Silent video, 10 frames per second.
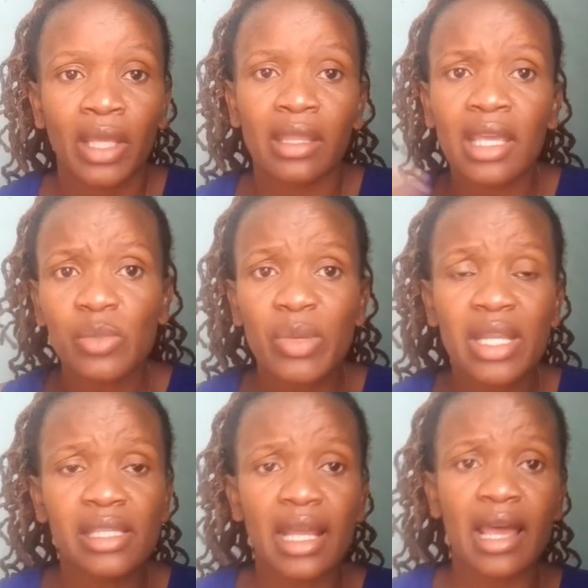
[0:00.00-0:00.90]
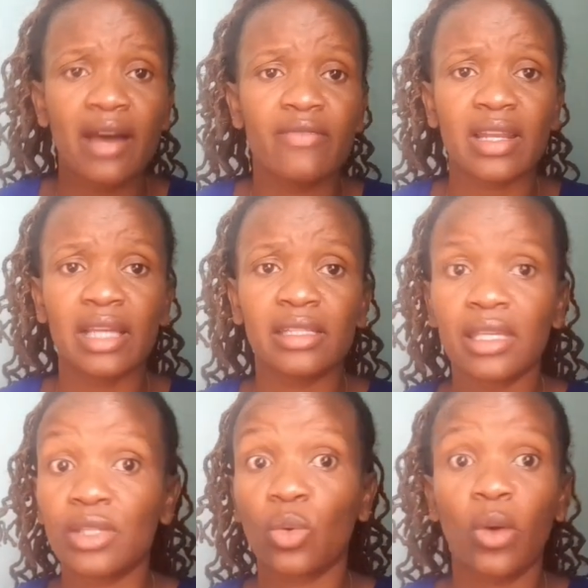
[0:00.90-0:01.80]
the experience that I have in nursing
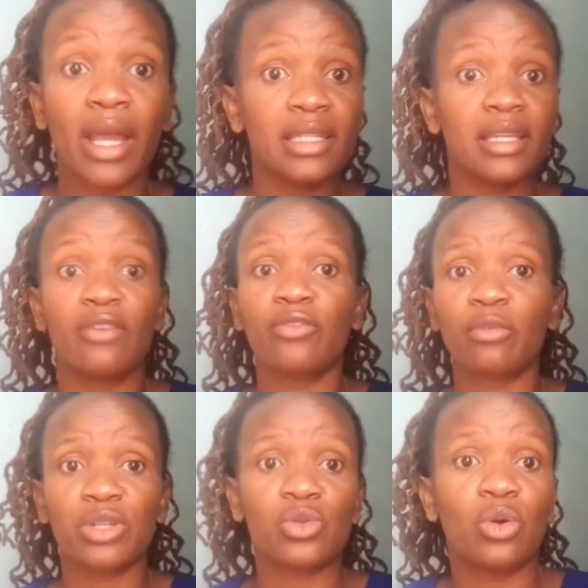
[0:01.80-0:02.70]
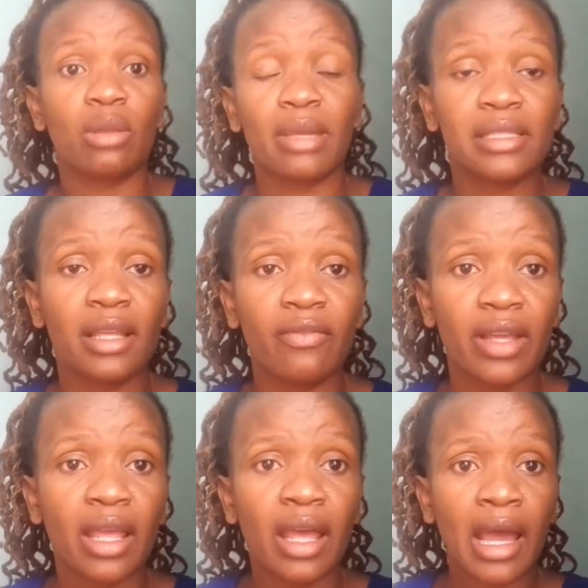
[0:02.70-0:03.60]
is quite enough for me to call myself
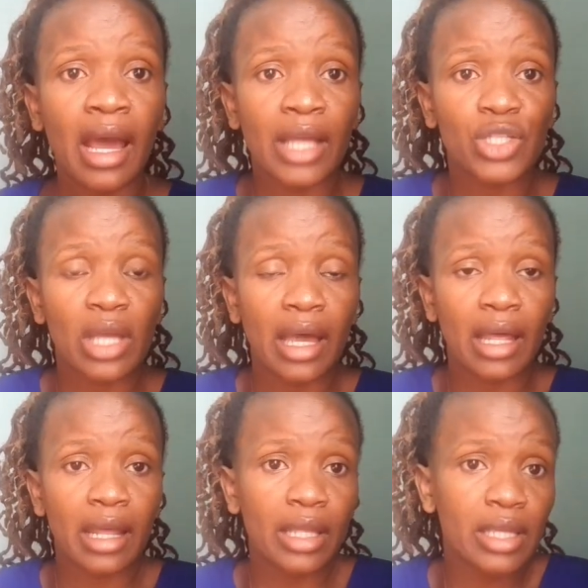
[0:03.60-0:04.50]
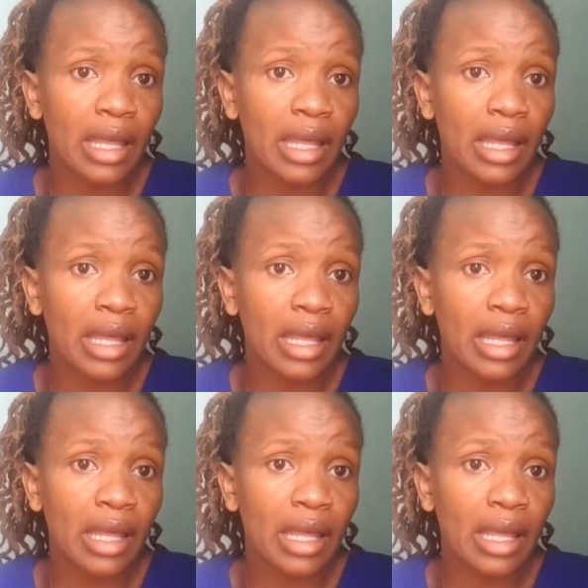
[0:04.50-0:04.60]
a, a,